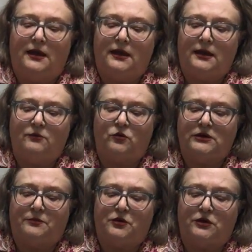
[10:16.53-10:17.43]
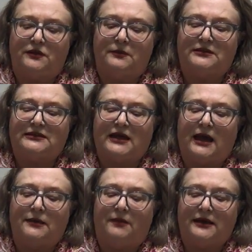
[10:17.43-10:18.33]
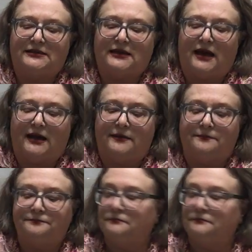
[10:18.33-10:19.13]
And I'm going to put them side by side.